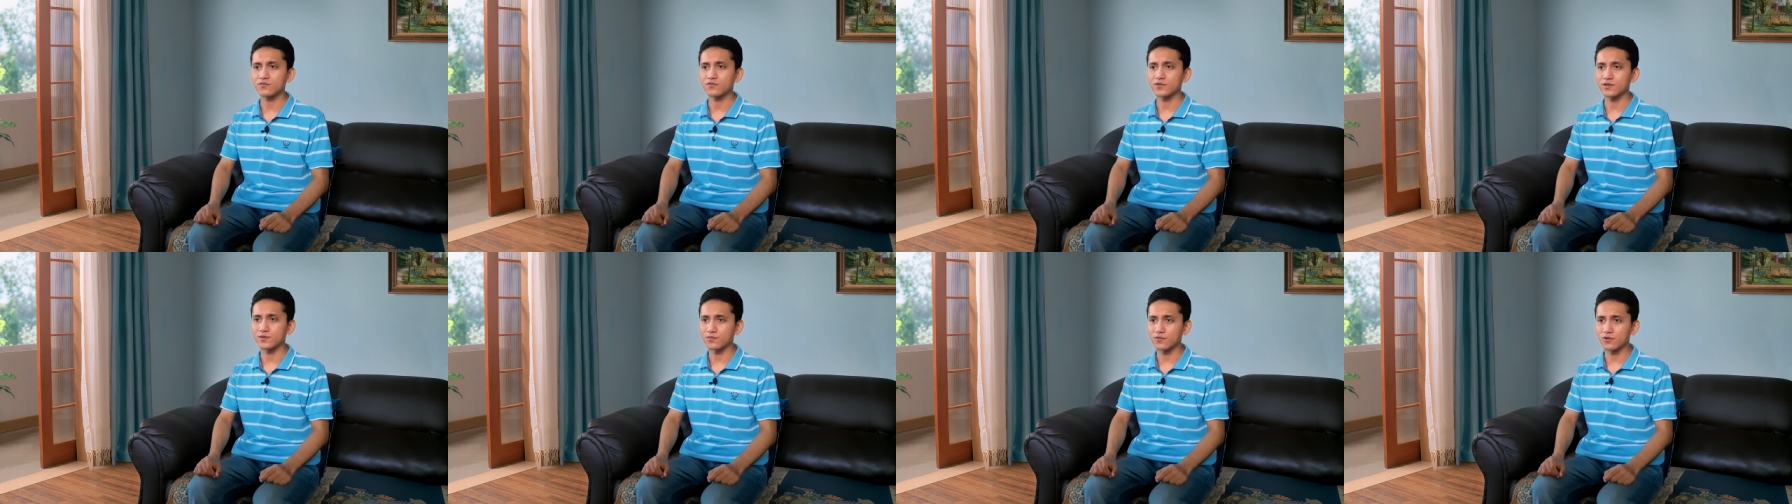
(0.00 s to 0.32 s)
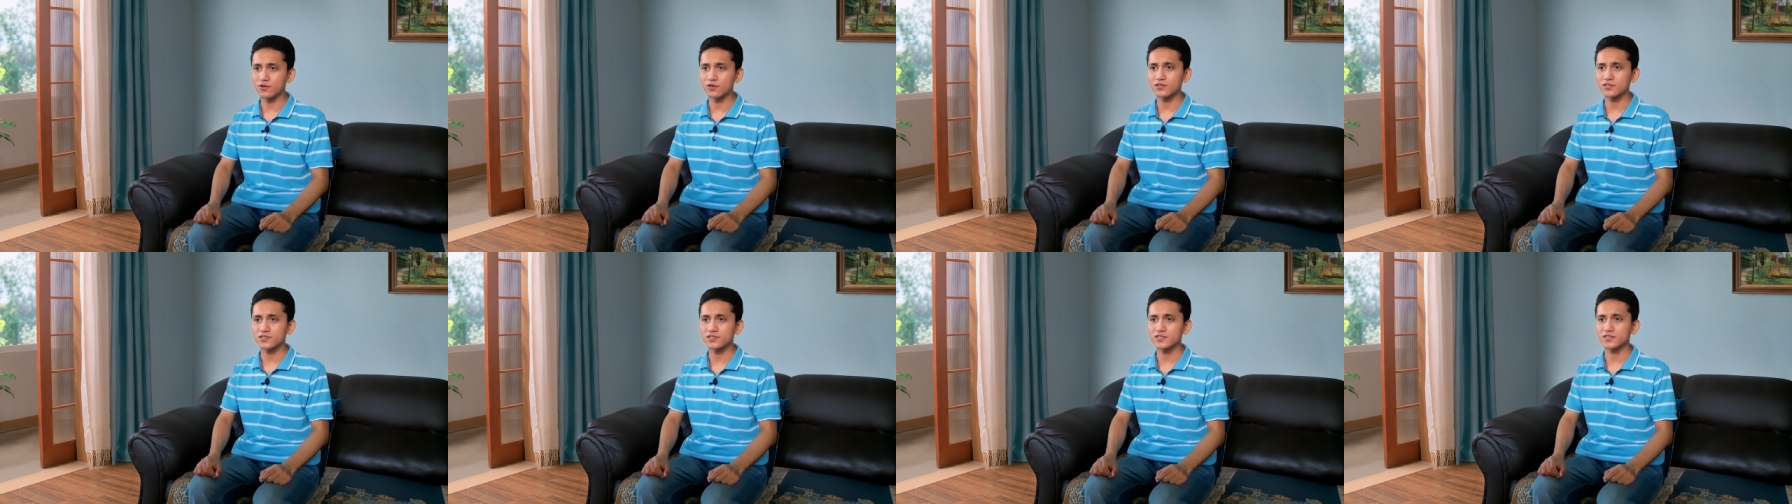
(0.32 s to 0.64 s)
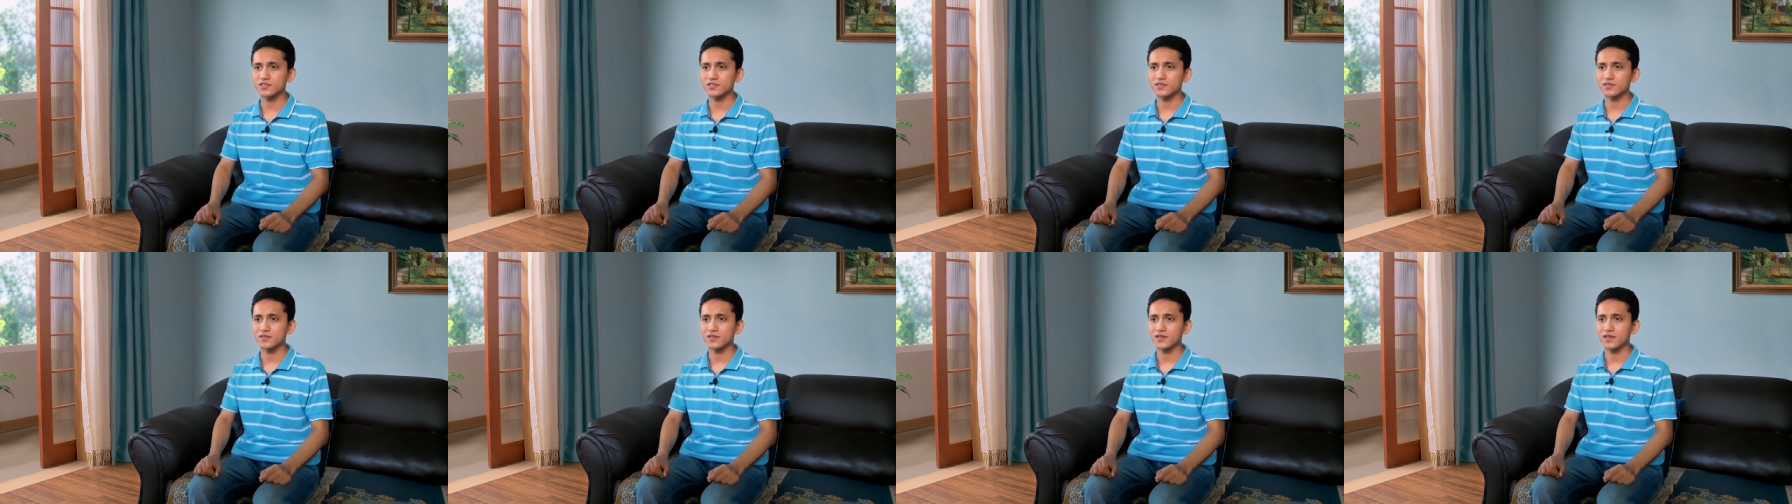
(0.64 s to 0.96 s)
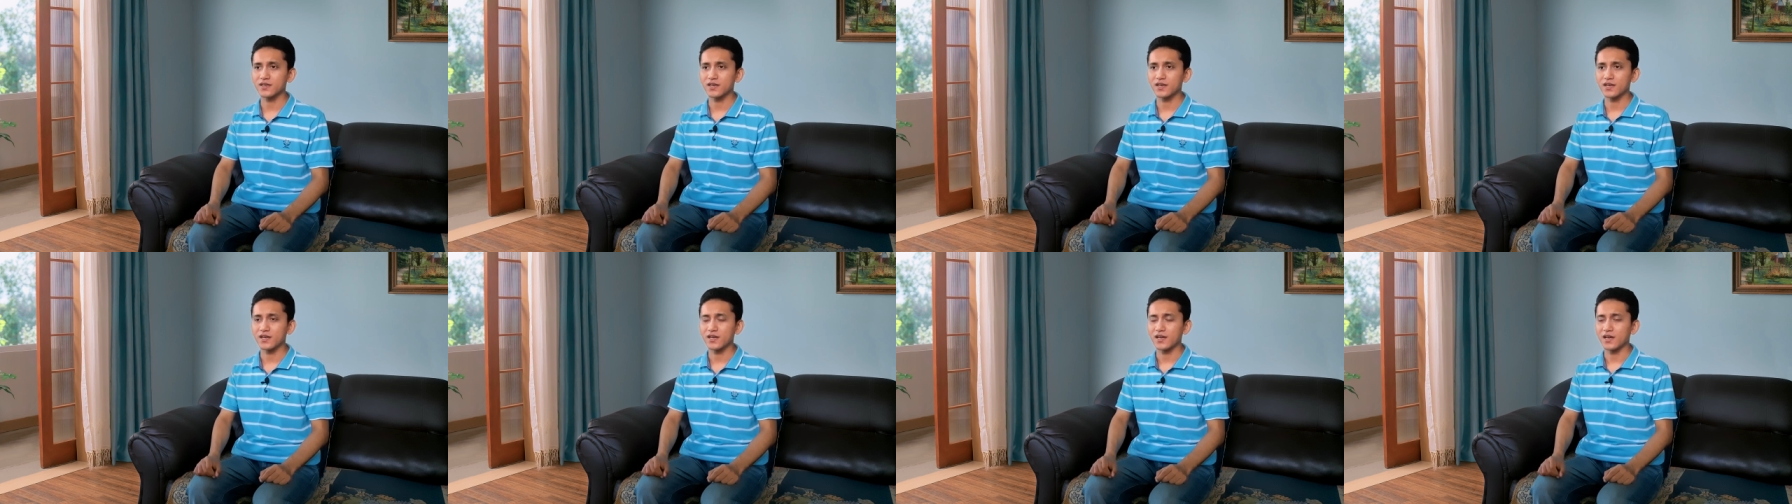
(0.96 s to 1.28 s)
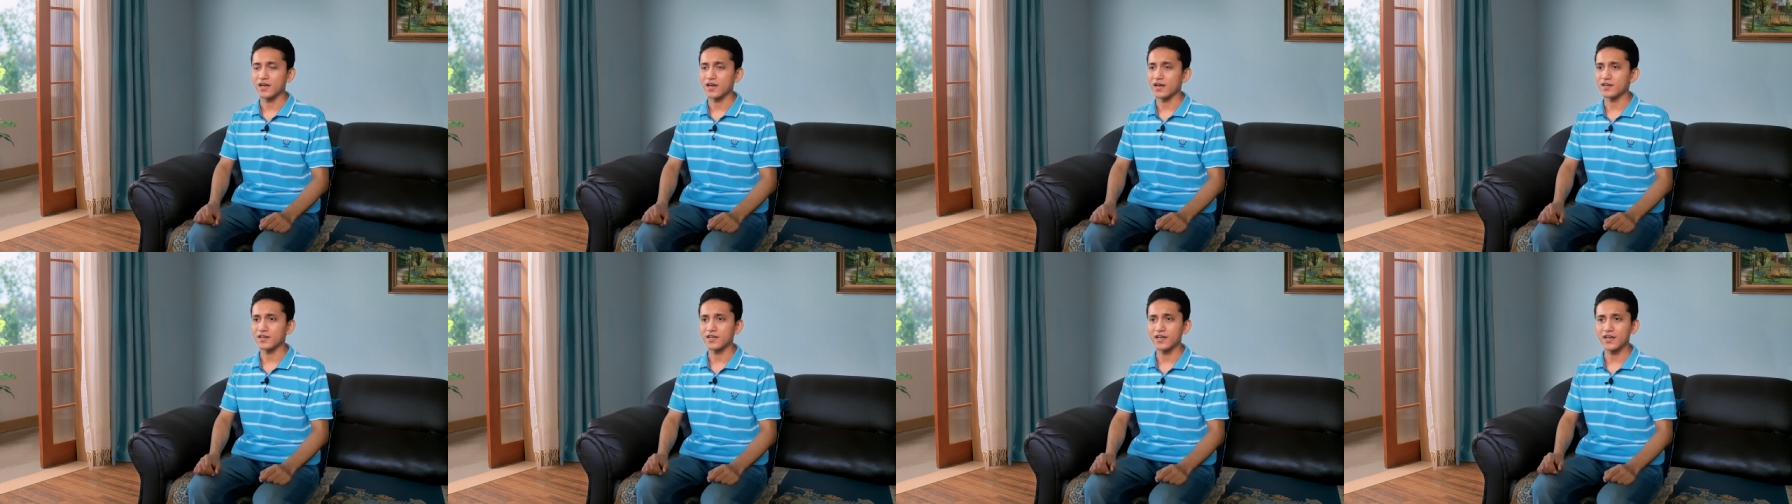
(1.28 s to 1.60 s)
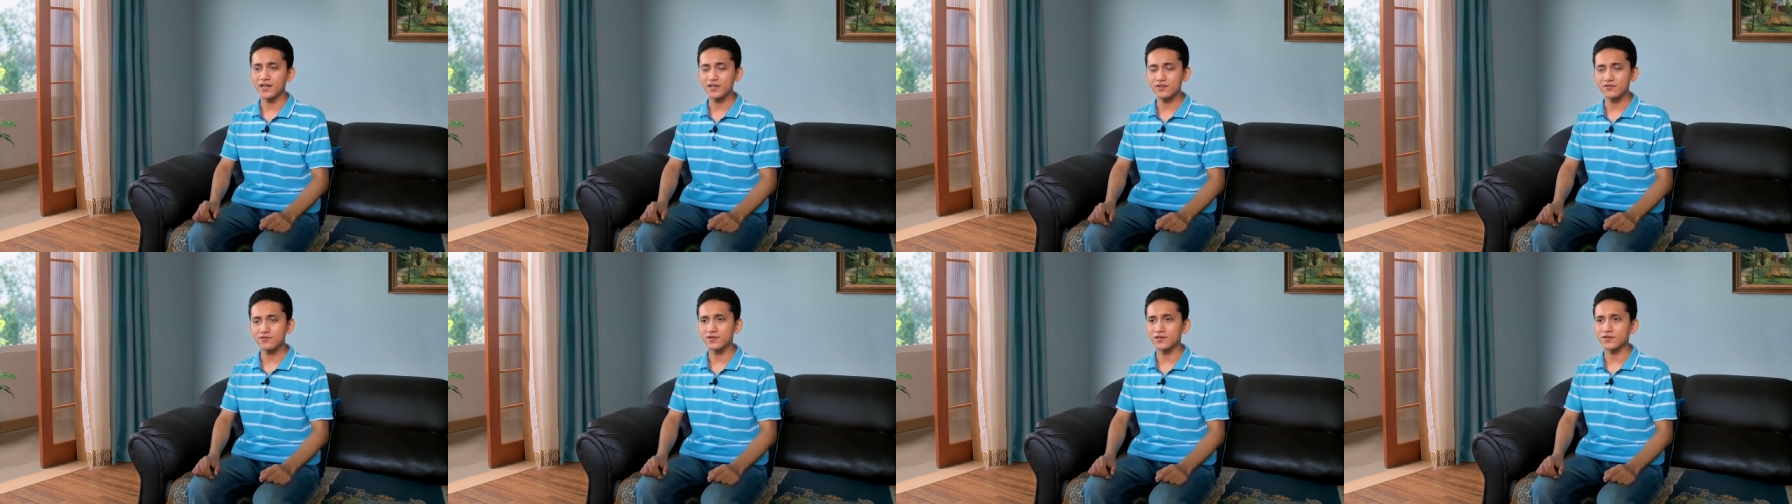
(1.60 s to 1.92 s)
remorse and
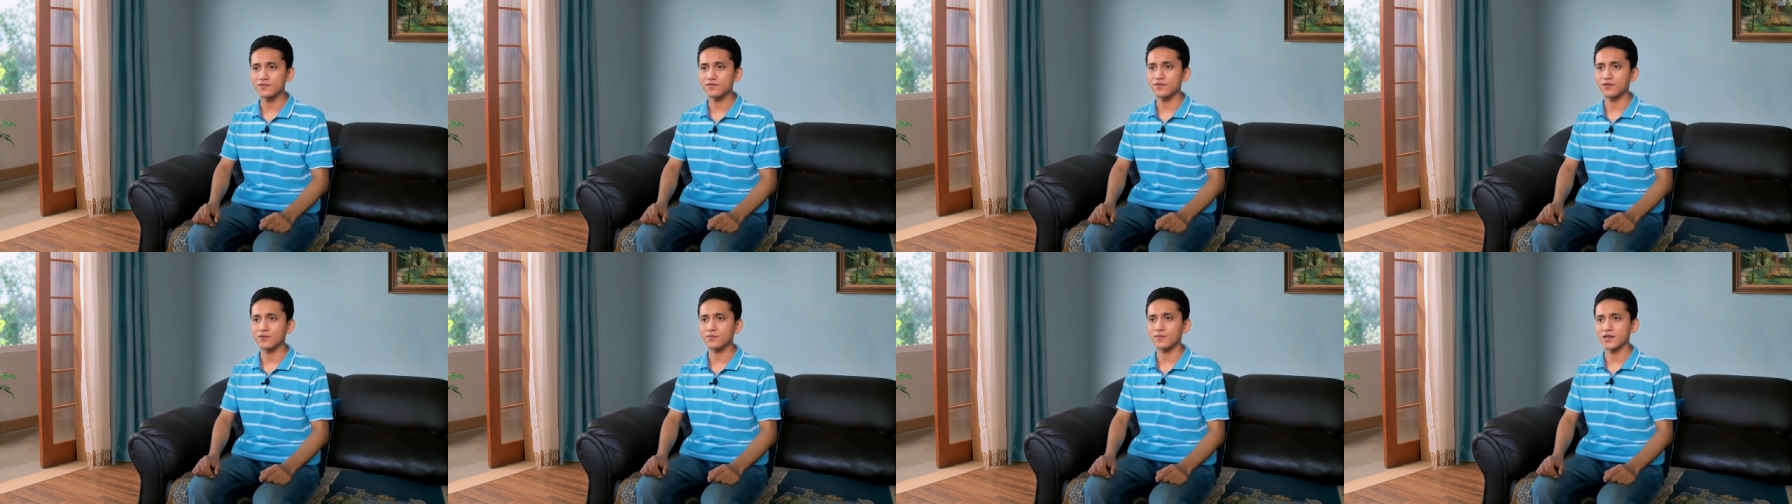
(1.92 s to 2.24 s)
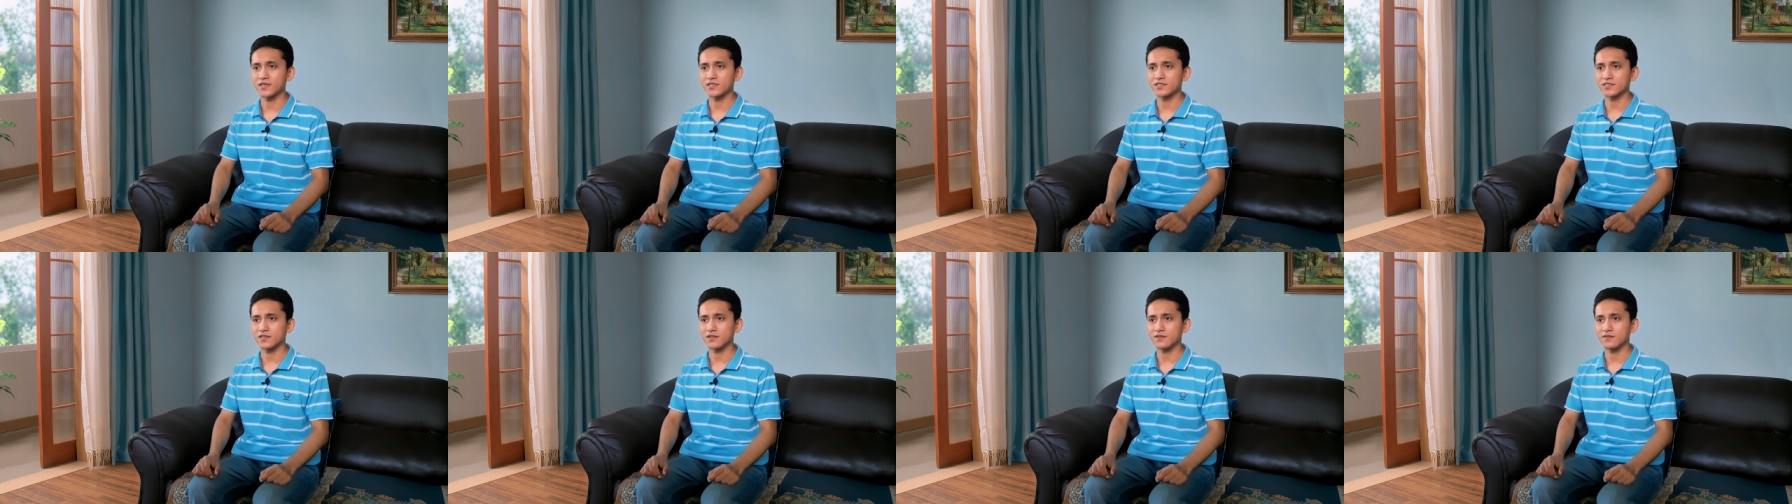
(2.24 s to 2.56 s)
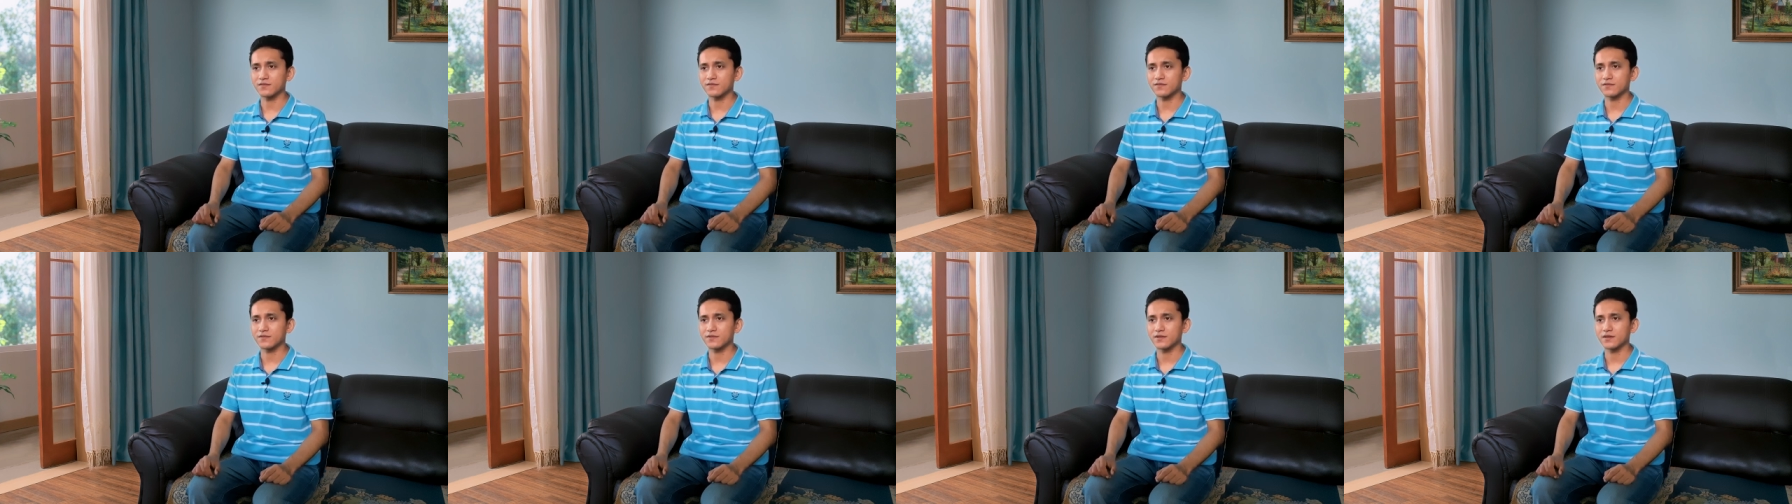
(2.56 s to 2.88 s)
hatred for myself.